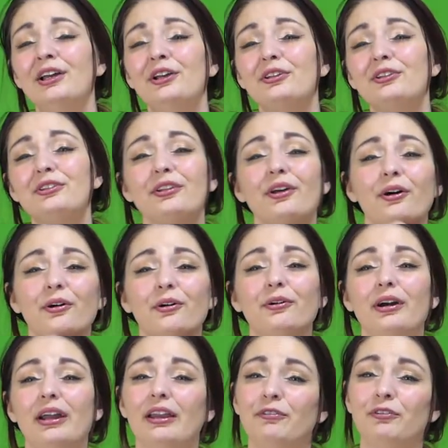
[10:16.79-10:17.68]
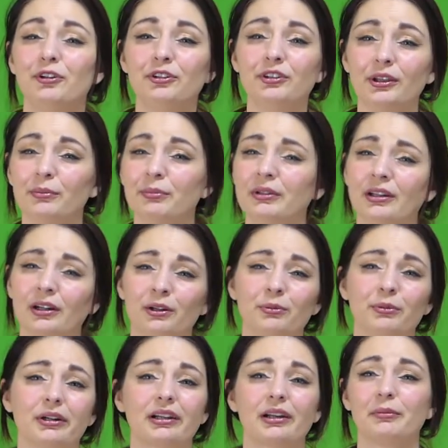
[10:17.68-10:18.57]
So if you send me
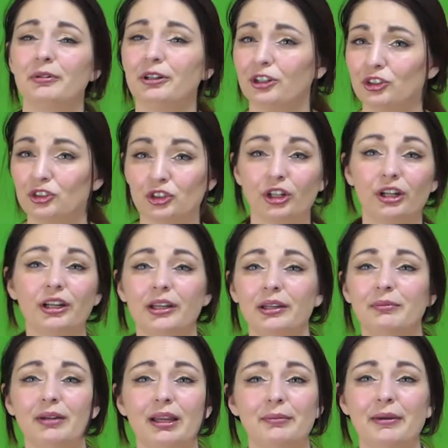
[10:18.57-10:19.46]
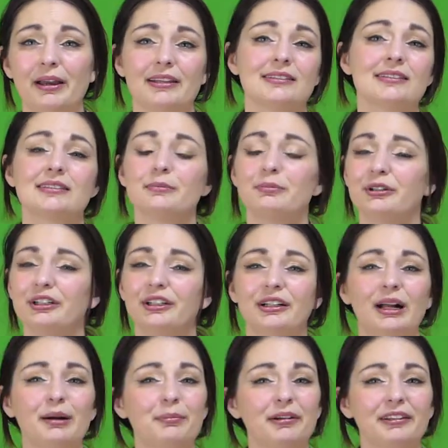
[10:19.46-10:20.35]
artwork, I'm going to try my best to put it
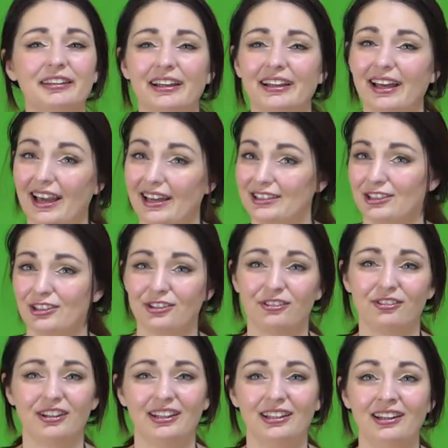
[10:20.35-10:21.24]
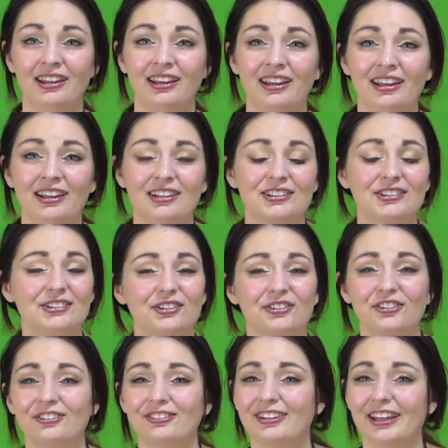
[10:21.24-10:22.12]
up on that end screen
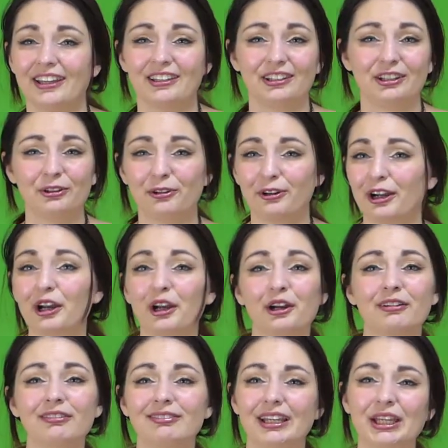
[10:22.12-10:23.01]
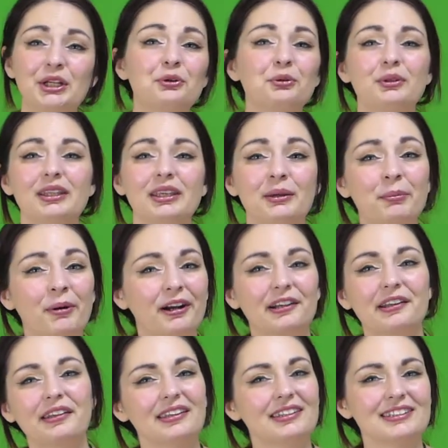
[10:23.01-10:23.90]
so that you're equally a
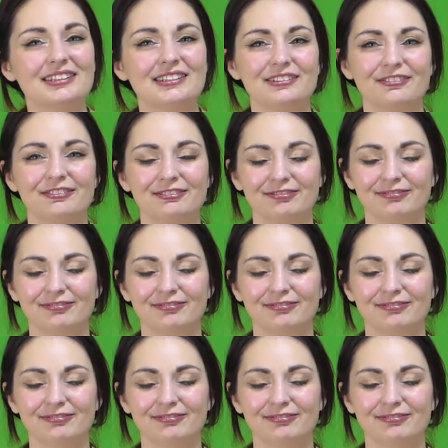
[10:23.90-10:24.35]
part of this too.